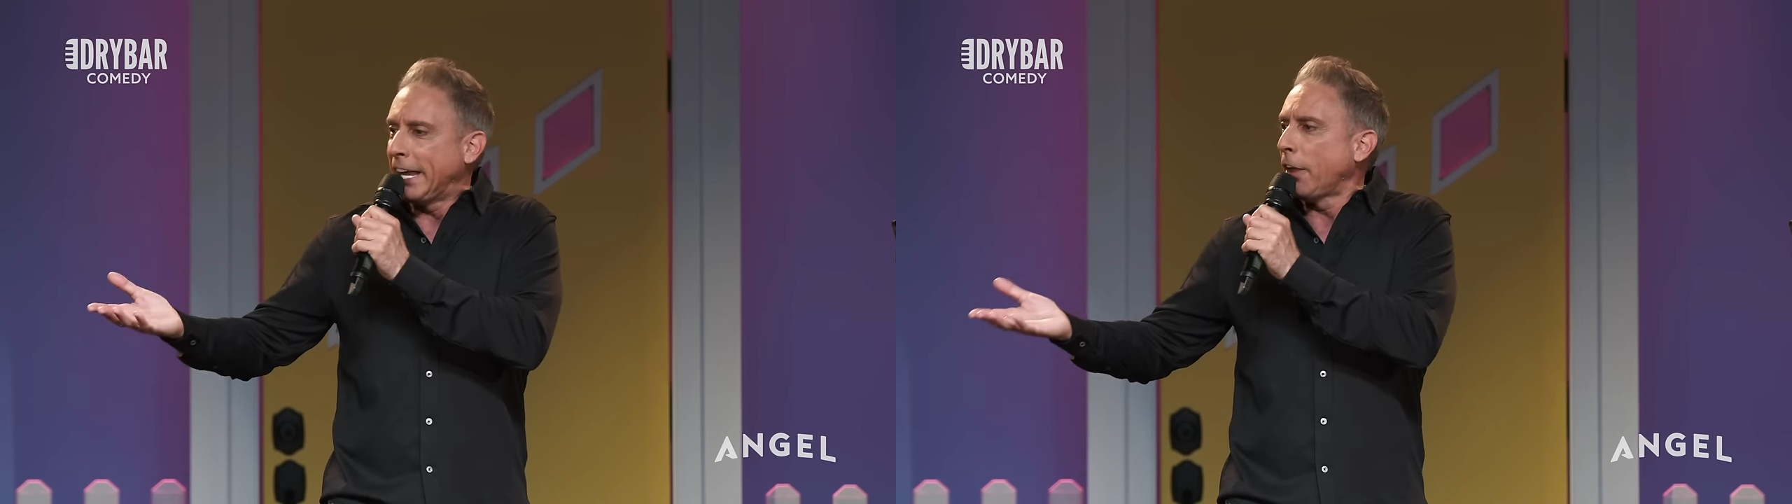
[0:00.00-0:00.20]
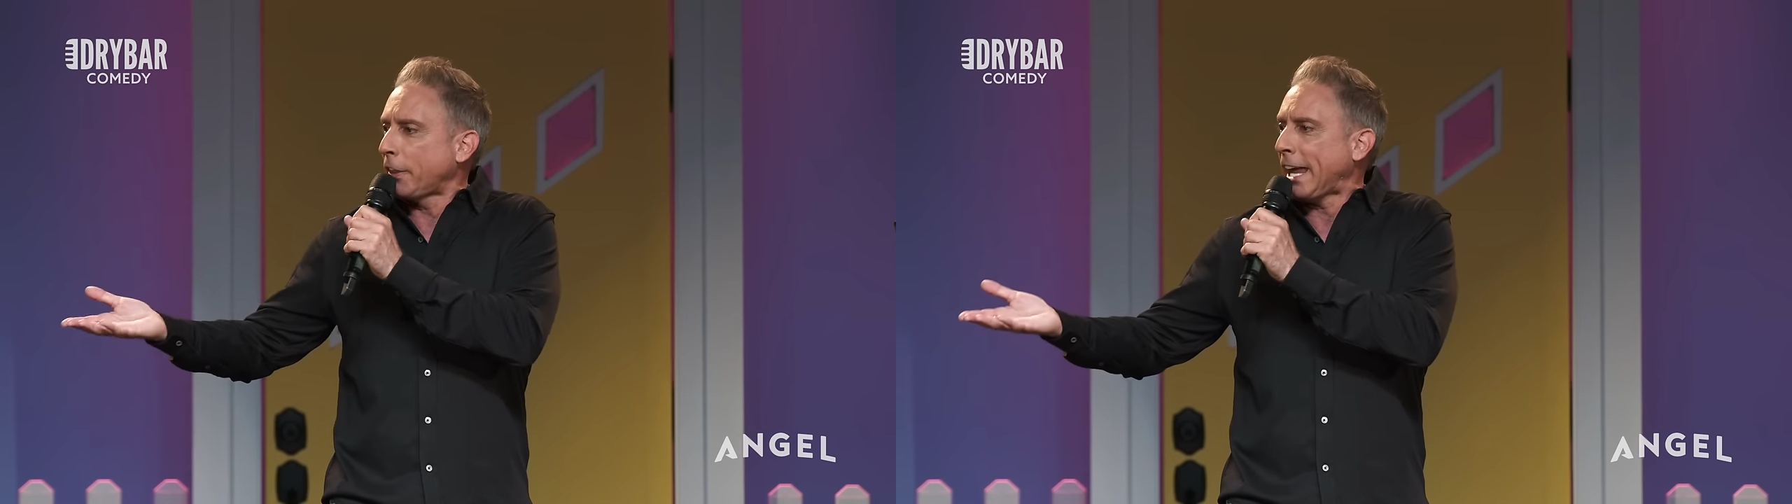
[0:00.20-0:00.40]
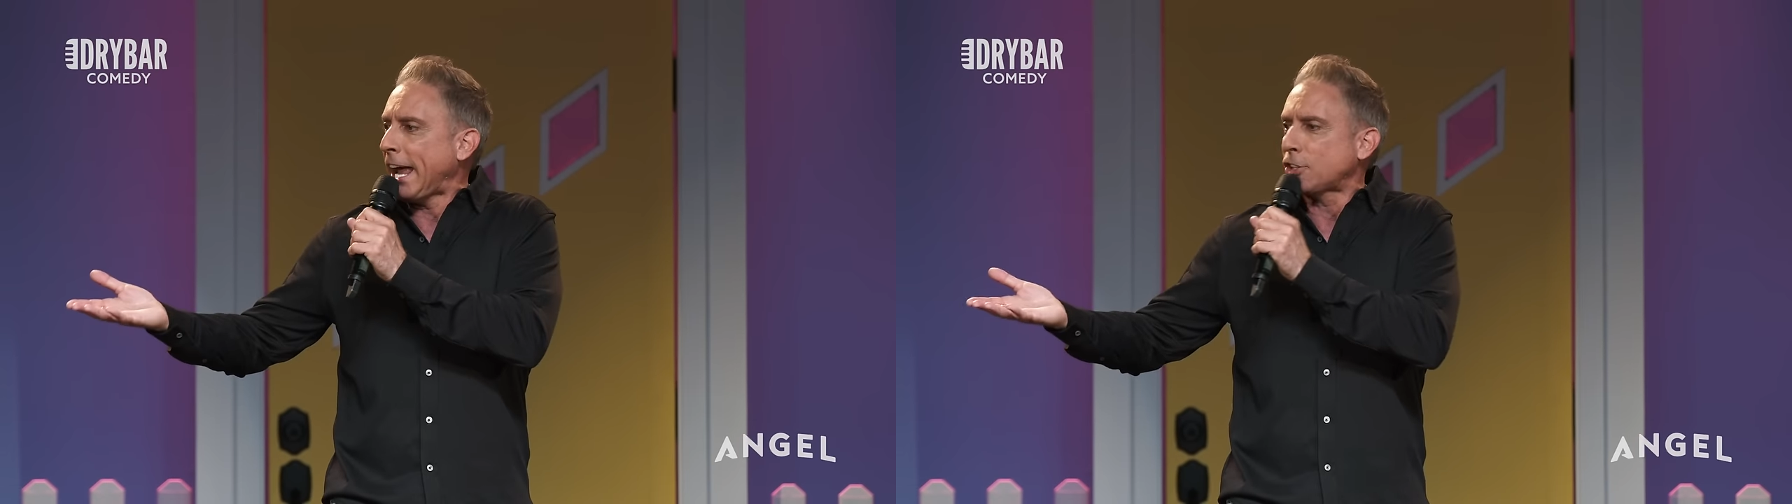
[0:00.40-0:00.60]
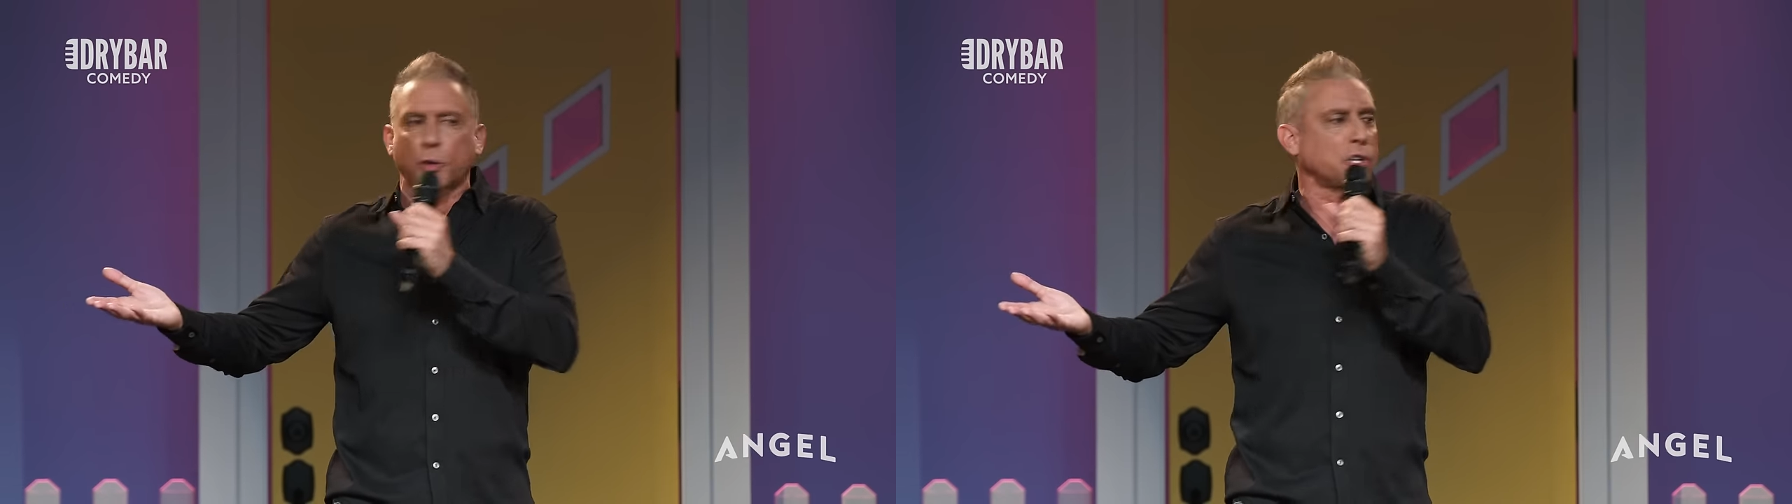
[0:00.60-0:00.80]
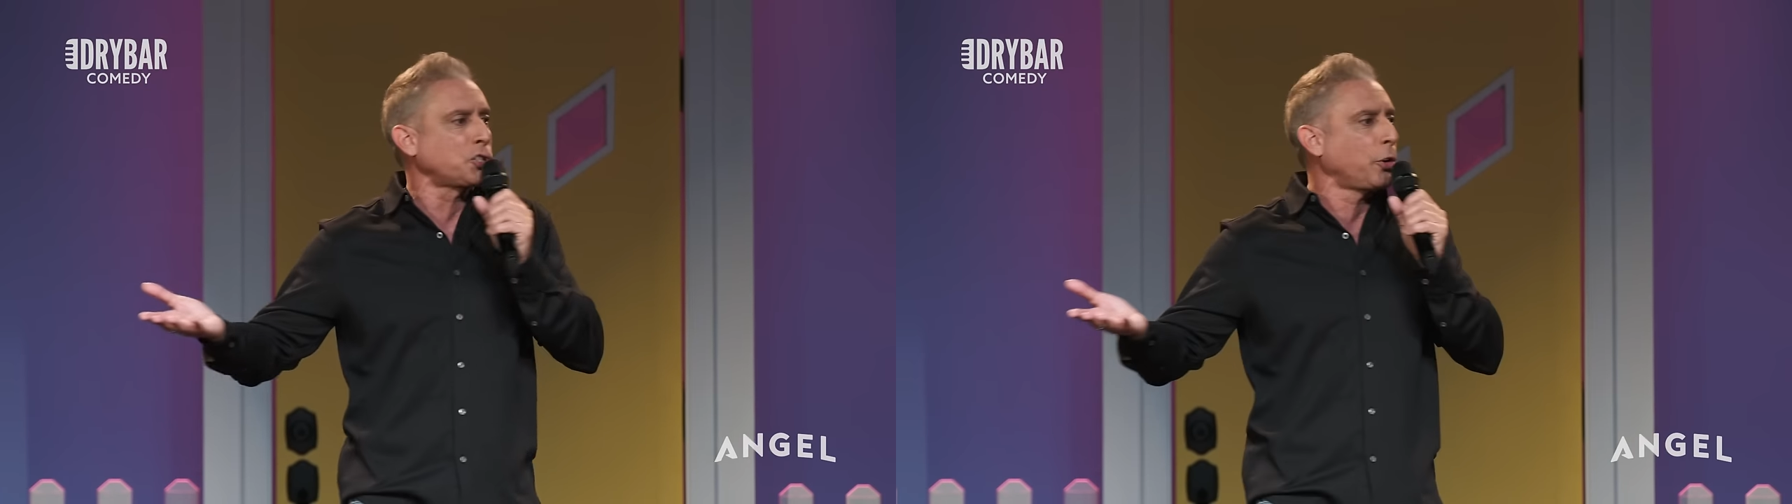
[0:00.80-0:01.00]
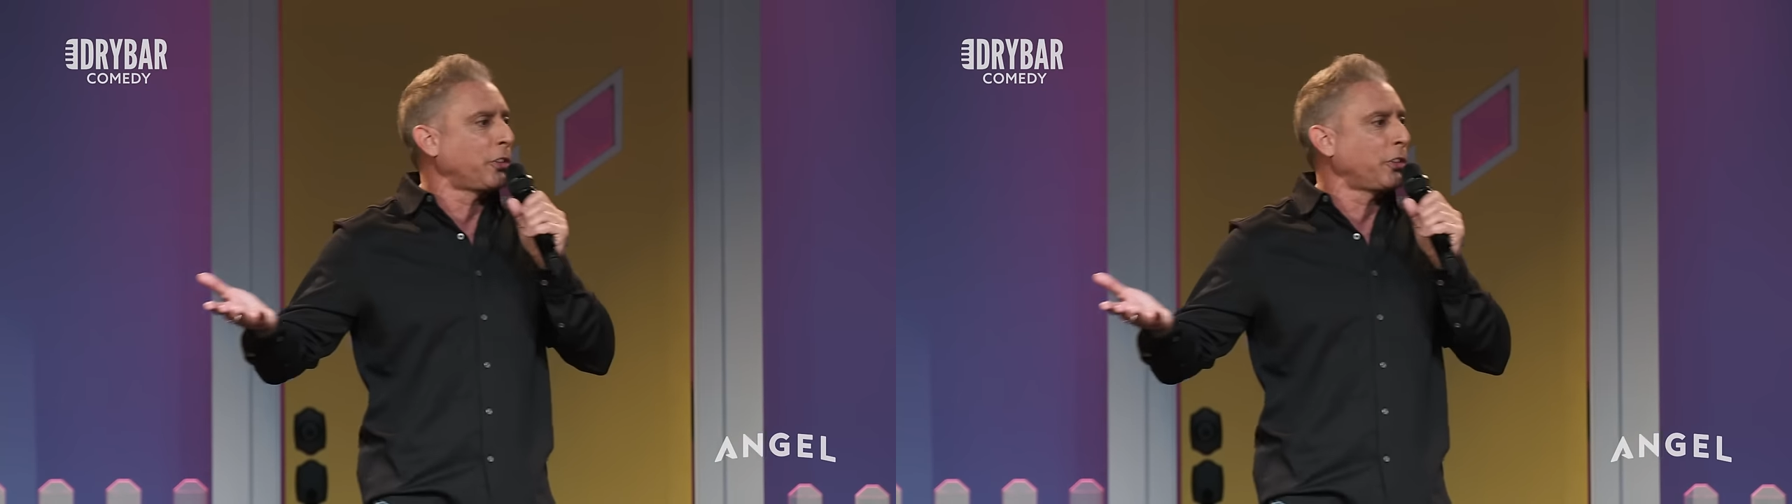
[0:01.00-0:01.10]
on the capture register.